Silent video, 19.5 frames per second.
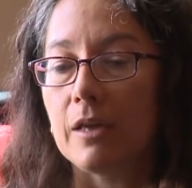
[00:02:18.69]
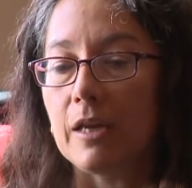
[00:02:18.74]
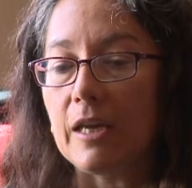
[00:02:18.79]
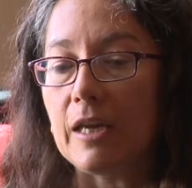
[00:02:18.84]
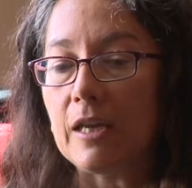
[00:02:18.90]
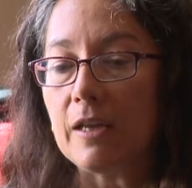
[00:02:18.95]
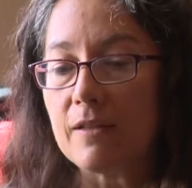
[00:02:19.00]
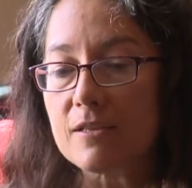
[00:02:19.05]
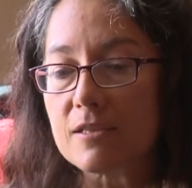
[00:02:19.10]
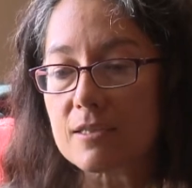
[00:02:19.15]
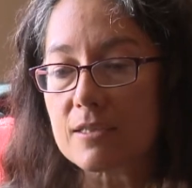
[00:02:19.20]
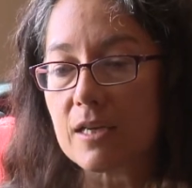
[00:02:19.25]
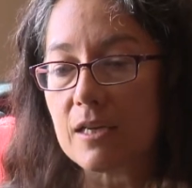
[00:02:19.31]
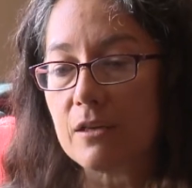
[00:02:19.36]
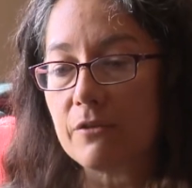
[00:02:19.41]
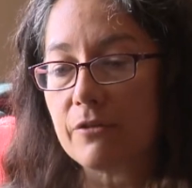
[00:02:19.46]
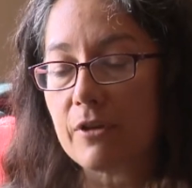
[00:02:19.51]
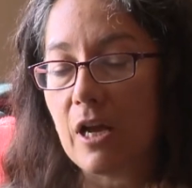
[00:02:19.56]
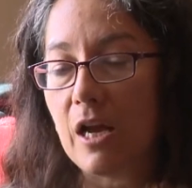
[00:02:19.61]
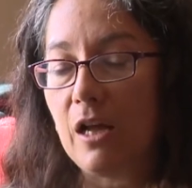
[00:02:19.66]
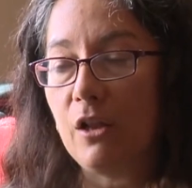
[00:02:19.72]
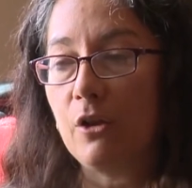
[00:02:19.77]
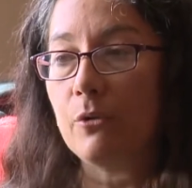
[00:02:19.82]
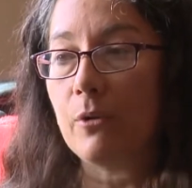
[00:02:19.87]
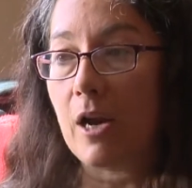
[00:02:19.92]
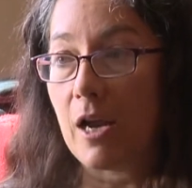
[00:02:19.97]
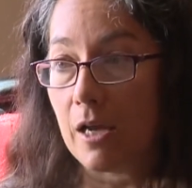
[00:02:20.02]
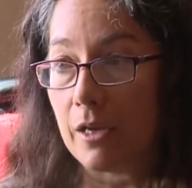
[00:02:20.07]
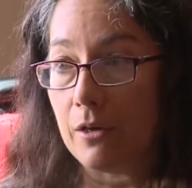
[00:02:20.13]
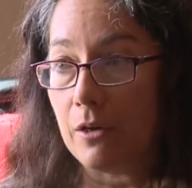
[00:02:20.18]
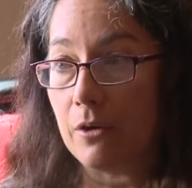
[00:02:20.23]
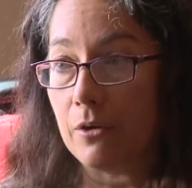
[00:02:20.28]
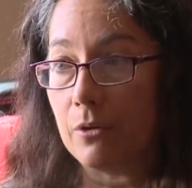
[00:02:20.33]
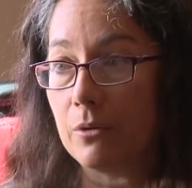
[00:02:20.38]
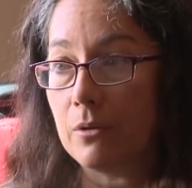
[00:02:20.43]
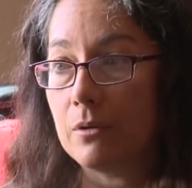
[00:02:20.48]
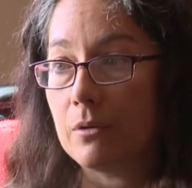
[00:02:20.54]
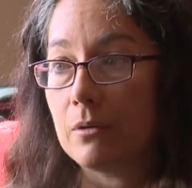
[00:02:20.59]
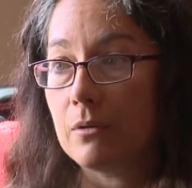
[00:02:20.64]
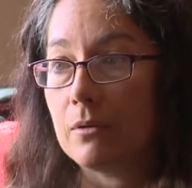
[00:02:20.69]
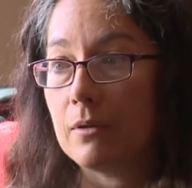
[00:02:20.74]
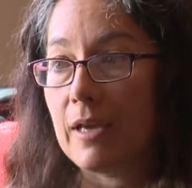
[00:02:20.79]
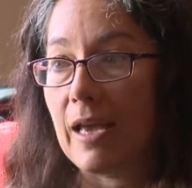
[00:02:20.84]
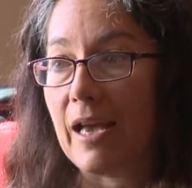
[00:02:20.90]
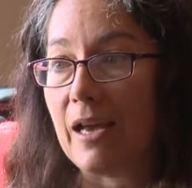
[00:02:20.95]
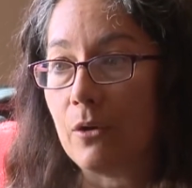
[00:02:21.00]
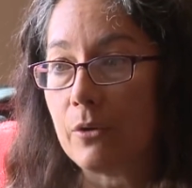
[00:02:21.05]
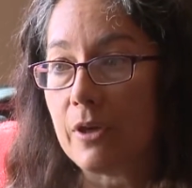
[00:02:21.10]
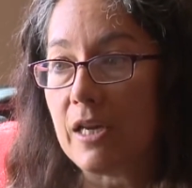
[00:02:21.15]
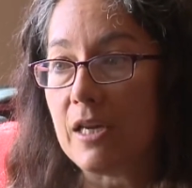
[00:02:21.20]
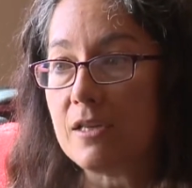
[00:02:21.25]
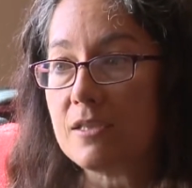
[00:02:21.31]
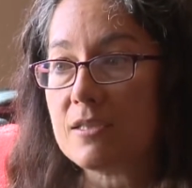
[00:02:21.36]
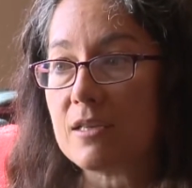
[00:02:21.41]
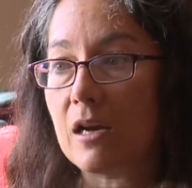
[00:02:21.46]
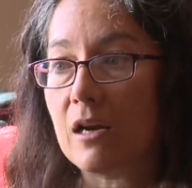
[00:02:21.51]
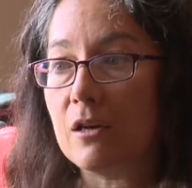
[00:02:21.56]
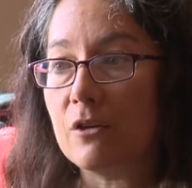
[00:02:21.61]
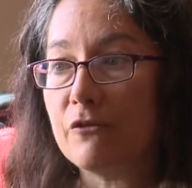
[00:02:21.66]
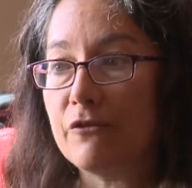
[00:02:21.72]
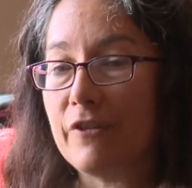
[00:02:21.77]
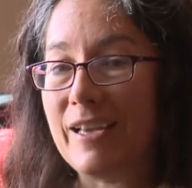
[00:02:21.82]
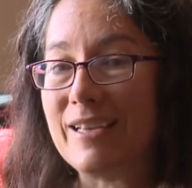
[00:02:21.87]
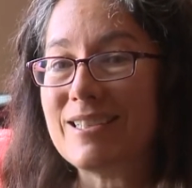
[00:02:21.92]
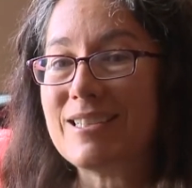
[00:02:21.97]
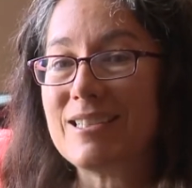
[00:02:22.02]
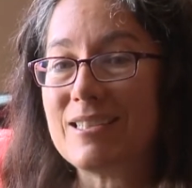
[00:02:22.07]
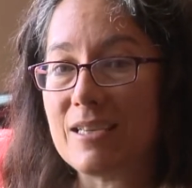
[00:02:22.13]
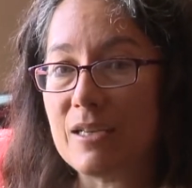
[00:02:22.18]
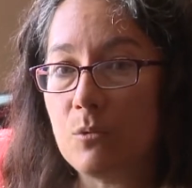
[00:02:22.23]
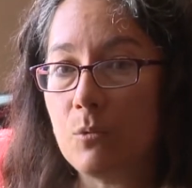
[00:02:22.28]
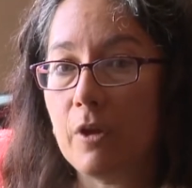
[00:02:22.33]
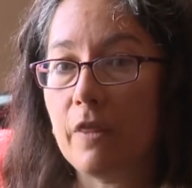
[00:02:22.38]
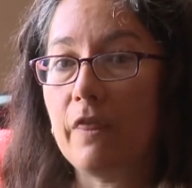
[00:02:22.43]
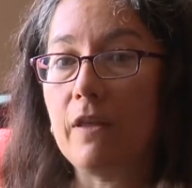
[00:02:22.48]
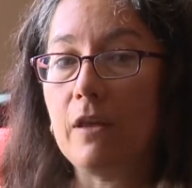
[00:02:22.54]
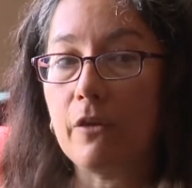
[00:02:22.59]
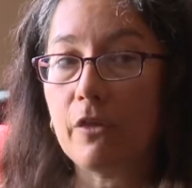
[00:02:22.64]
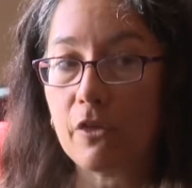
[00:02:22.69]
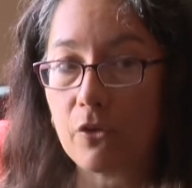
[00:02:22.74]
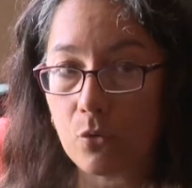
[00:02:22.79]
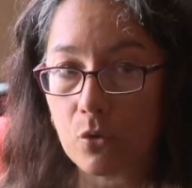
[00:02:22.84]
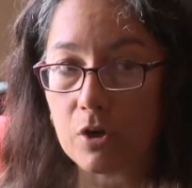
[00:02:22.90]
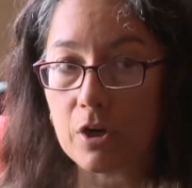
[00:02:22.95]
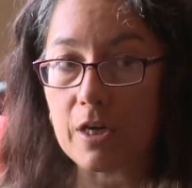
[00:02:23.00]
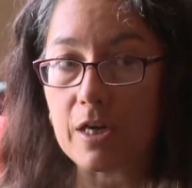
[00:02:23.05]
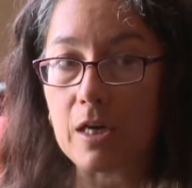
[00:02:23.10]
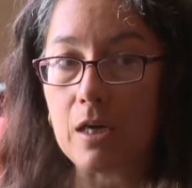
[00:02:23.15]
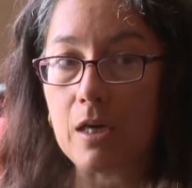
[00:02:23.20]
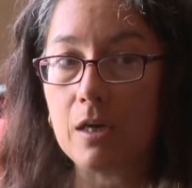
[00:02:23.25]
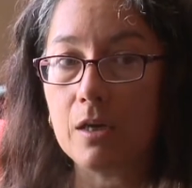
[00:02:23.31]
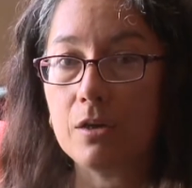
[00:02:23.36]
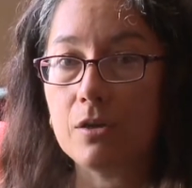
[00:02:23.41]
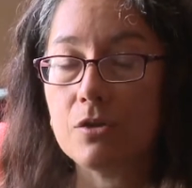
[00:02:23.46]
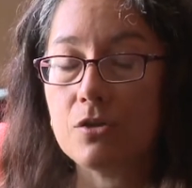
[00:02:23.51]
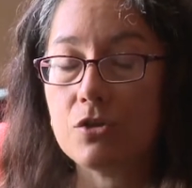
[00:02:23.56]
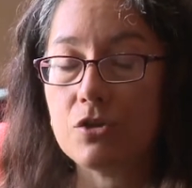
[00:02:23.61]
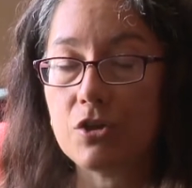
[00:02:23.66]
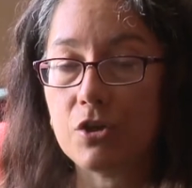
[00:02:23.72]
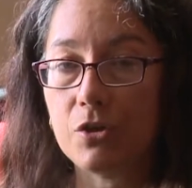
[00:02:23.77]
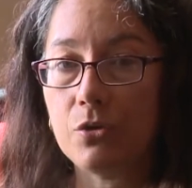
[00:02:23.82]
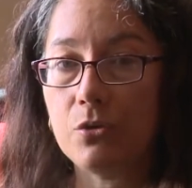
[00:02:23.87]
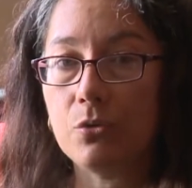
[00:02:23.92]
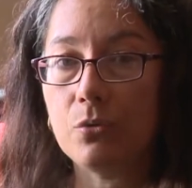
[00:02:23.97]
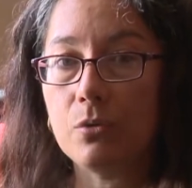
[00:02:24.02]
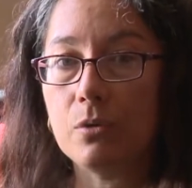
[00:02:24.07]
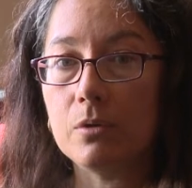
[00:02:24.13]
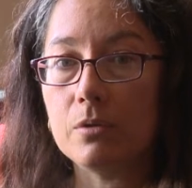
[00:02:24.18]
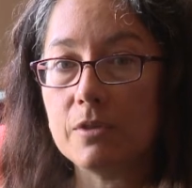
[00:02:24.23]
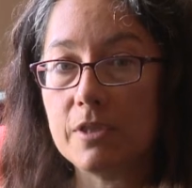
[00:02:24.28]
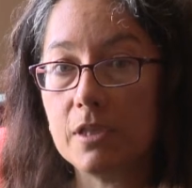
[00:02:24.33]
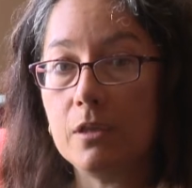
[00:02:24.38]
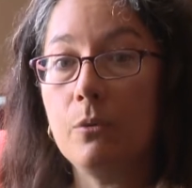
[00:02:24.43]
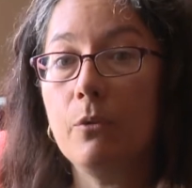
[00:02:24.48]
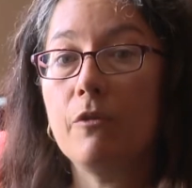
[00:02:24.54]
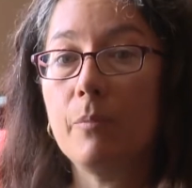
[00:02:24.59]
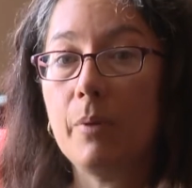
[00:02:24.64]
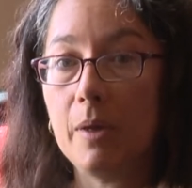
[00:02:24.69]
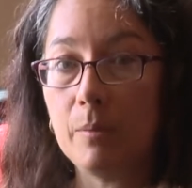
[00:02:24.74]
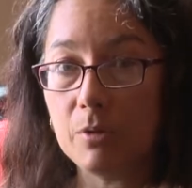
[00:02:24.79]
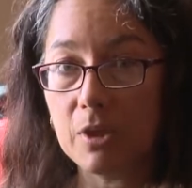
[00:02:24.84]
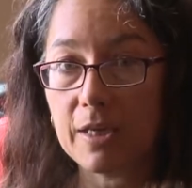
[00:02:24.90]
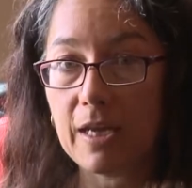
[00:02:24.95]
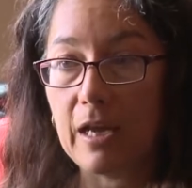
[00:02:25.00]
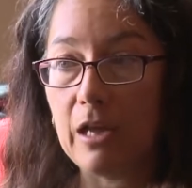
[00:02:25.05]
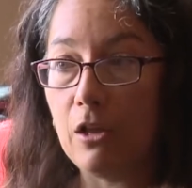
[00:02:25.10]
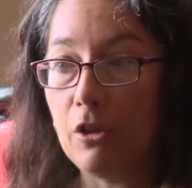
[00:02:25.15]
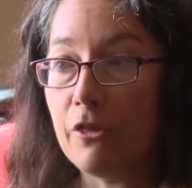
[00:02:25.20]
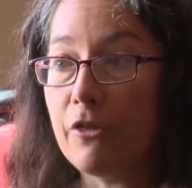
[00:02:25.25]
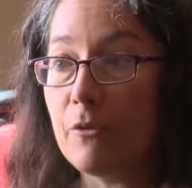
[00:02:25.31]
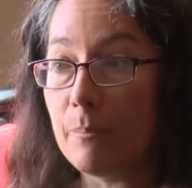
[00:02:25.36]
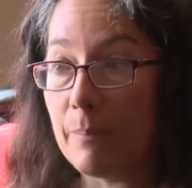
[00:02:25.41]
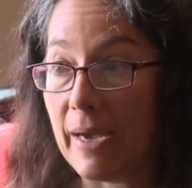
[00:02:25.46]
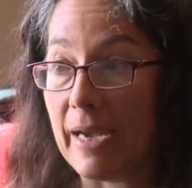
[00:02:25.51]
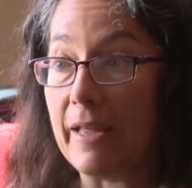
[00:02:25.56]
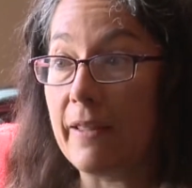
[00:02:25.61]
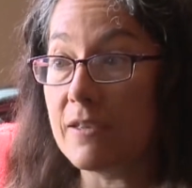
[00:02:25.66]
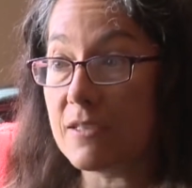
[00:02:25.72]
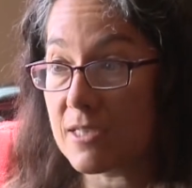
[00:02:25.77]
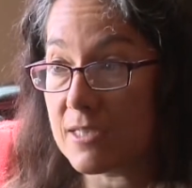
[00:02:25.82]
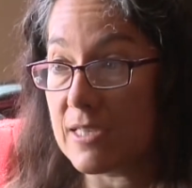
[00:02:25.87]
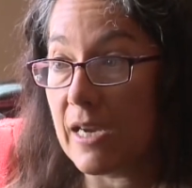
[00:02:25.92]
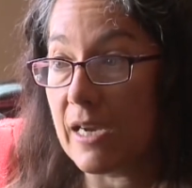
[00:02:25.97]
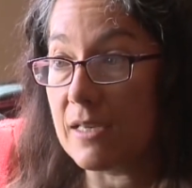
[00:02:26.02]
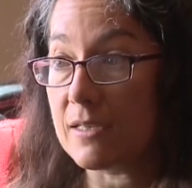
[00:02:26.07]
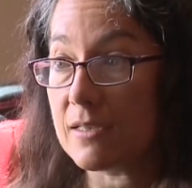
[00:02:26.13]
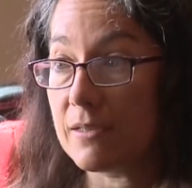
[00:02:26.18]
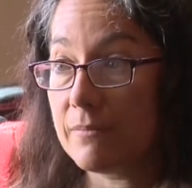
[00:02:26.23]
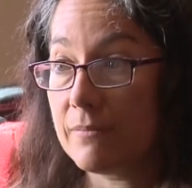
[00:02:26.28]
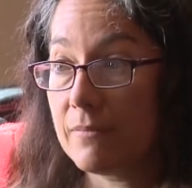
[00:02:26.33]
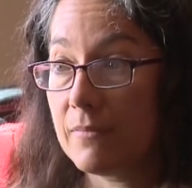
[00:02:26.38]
In the state of Colorado, counties are vested with the authority to deal with public health by the state.